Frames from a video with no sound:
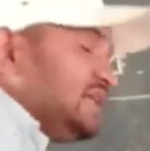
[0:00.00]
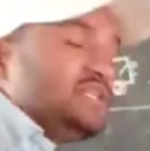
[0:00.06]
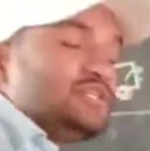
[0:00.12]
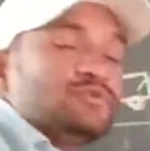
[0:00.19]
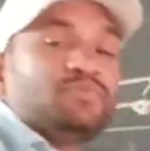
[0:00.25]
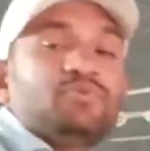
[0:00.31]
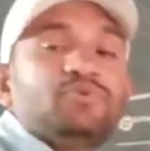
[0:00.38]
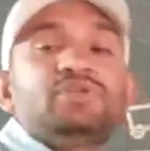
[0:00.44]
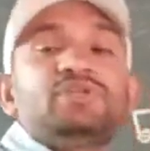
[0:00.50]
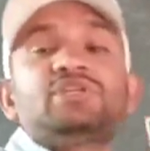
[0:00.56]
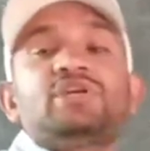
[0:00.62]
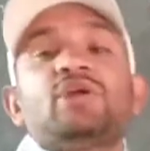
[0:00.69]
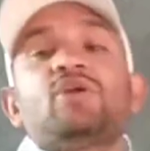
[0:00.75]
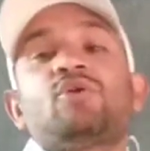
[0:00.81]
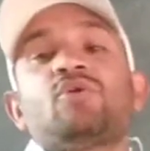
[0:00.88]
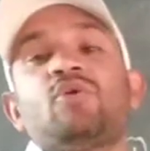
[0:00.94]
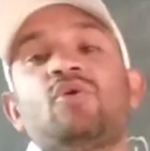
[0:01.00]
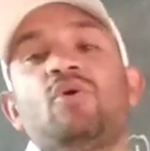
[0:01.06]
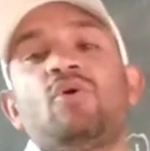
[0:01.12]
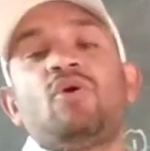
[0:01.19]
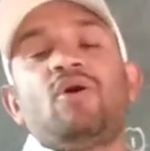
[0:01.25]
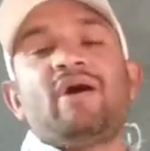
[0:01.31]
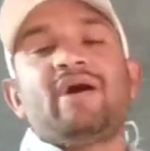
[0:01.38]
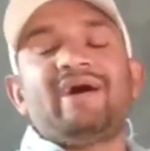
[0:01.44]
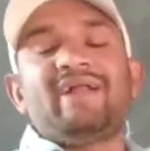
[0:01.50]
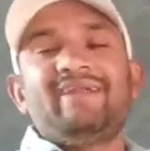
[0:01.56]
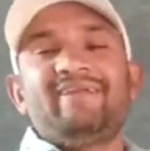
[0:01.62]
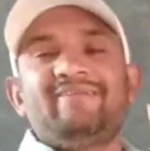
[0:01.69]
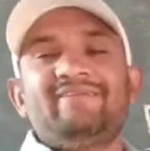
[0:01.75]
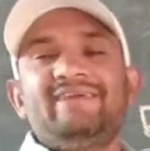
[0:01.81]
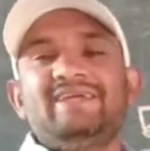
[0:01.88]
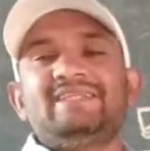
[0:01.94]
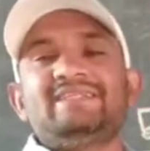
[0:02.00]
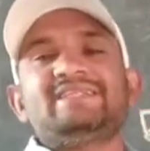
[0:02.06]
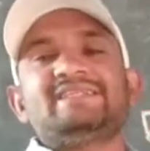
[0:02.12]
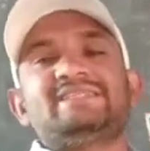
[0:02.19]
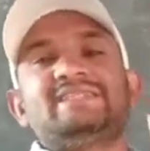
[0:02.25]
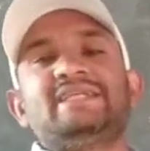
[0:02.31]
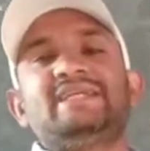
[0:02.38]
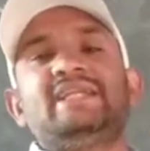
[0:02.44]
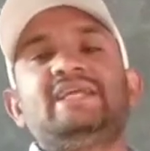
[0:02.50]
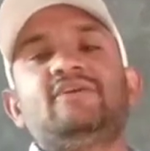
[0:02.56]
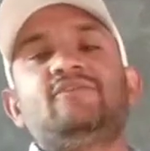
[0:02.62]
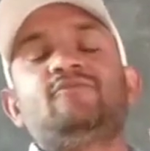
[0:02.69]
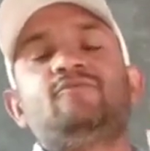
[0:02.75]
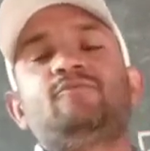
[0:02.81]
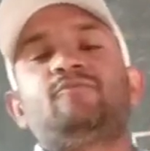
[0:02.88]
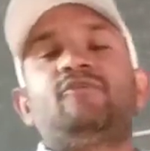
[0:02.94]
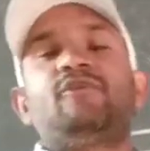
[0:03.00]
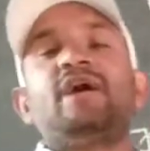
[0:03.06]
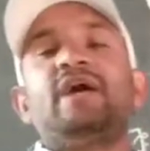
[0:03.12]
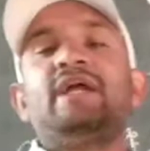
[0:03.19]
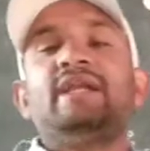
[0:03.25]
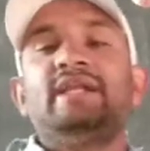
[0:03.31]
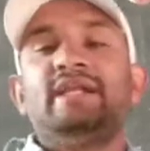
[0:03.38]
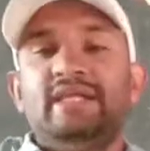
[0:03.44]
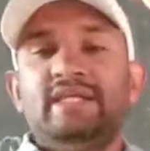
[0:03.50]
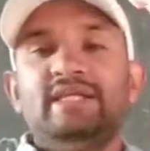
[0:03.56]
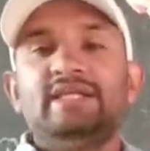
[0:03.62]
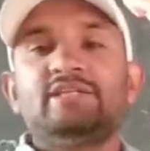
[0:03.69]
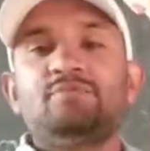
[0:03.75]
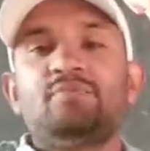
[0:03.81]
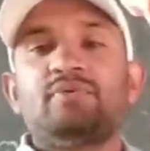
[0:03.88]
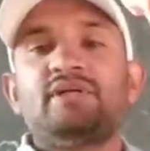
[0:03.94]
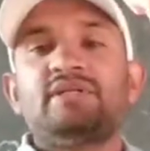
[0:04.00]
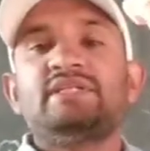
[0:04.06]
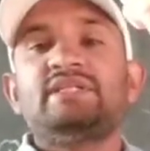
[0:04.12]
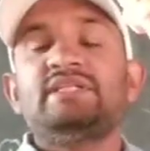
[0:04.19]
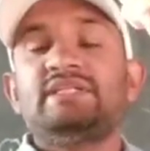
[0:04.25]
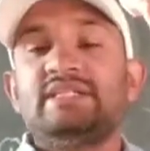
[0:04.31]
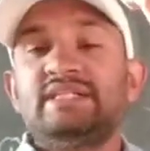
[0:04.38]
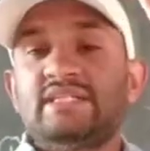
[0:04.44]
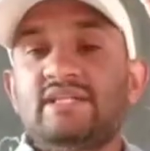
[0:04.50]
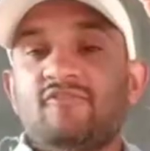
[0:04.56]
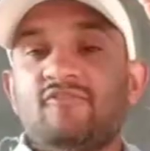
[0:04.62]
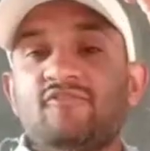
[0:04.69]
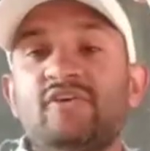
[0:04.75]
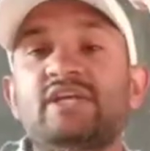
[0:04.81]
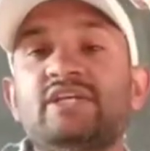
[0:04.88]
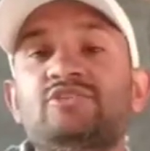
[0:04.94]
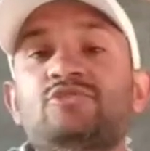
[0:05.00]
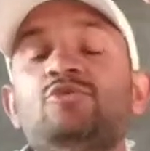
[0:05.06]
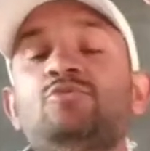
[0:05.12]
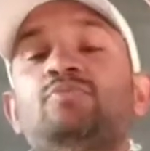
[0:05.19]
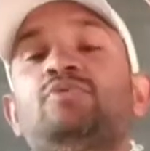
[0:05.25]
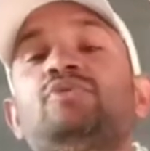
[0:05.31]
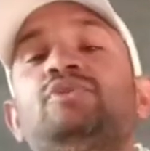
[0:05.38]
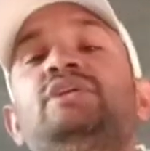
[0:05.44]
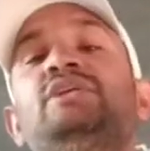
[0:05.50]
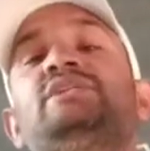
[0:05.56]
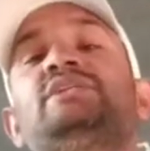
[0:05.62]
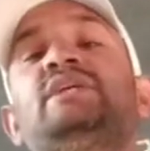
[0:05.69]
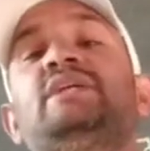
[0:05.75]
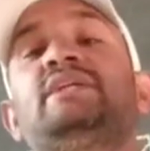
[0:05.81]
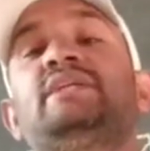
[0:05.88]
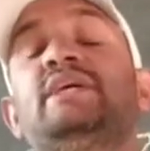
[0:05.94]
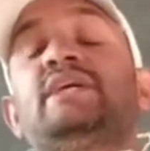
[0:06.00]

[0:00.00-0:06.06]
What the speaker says: its position? No, always the ceiling fan is present in the fixed position.